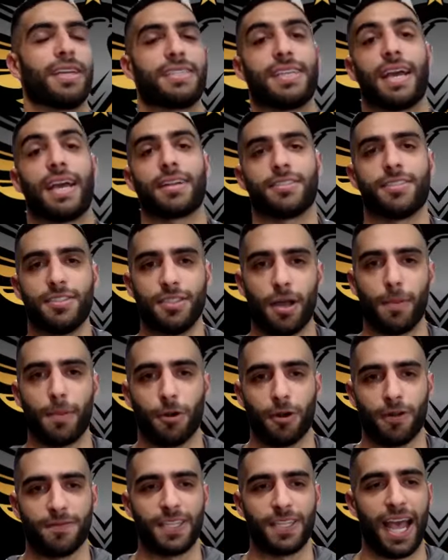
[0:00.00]
exact
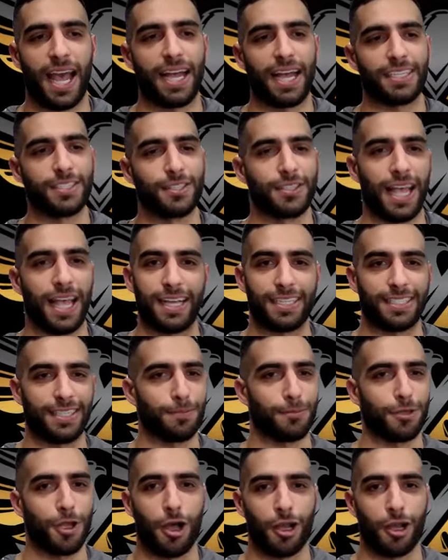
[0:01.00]
number of tasks as
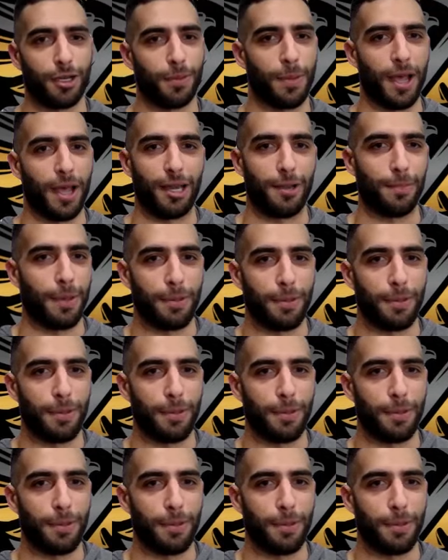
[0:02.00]
I'm talking about it.